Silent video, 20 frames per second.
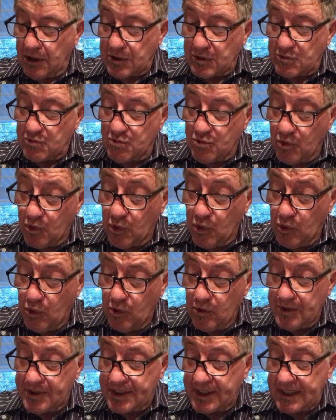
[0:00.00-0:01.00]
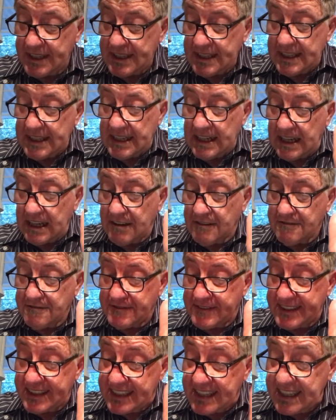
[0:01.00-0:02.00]
rules
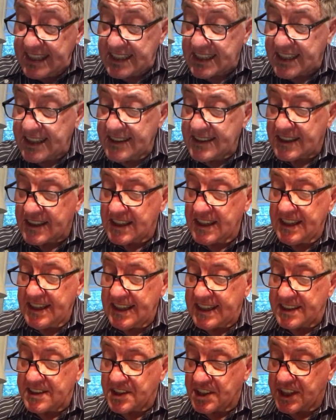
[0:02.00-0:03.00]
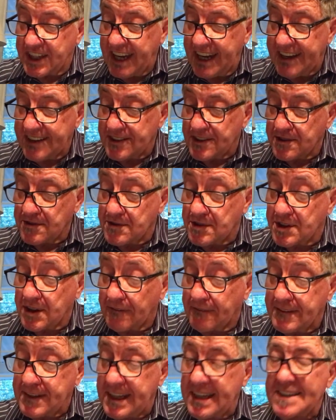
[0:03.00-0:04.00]
of decency and standards
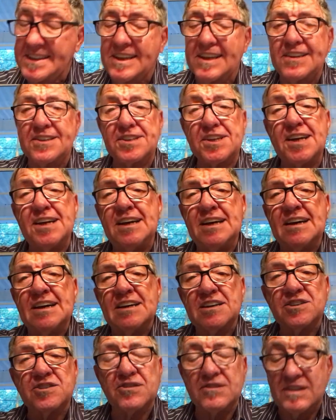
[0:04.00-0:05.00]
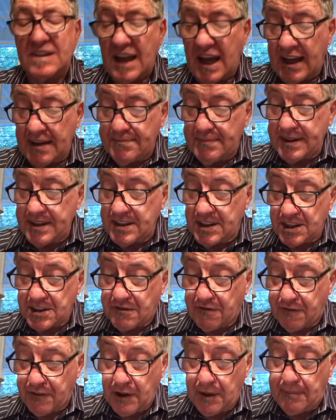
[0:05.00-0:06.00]
of decency should not be just
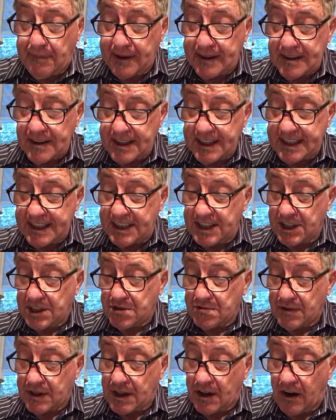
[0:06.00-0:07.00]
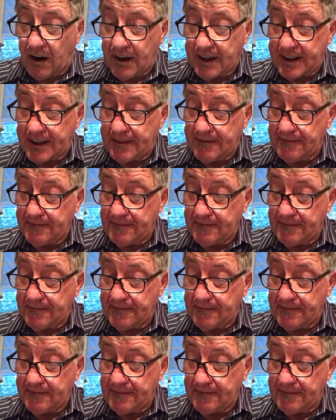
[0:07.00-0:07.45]
flippantly disregarded.